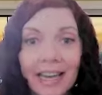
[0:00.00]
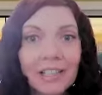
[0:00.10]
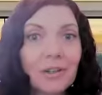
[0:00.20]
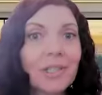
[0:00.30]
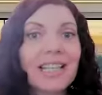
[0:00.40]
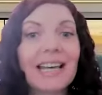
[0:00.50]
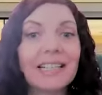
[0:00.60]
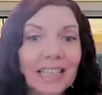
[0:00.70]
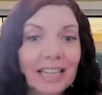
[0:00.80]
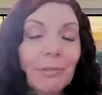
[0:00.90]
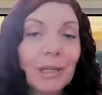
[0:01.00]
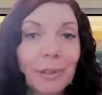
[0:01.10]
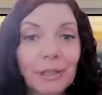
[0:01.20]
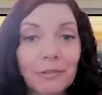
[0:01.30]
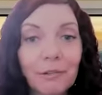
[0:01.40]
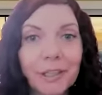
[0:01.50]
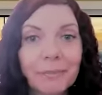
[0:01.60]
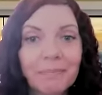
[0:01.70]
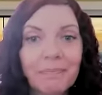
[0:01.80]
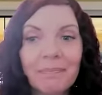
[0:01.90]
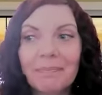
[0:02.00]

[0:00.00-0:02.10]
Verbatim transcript: diagnosed that, gave me a pill for it.